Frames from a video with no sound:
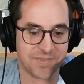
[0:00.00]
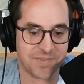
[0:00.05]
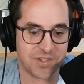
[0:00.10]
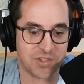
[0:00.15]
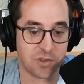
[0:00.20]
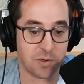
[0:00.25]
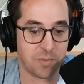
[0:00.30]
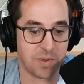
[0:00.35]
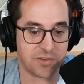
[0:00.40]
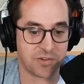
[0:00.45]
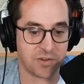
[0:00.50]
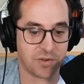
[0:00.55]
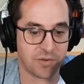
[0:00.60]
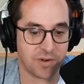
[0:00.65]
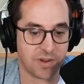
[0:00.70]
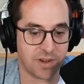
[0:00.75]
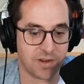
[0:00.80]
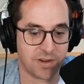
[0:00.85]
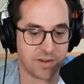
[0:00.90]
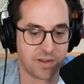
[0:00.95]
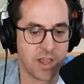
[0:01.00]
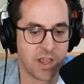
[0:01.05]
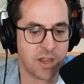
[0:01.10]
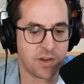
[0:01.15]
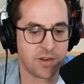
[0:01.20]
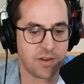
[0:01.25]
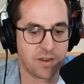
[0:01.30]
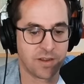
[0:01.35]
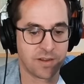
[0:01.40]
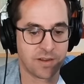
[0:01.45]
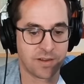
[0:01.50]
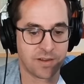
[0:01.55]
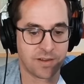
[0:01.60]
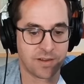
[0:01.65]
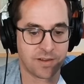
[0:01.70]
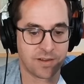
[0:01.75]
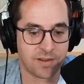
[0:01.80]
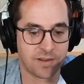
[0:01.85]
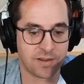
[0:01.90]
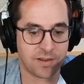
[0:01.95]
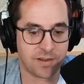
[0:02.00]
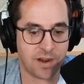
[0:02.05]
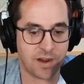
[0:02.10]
so much going on. In my head automatic. Yeah. Are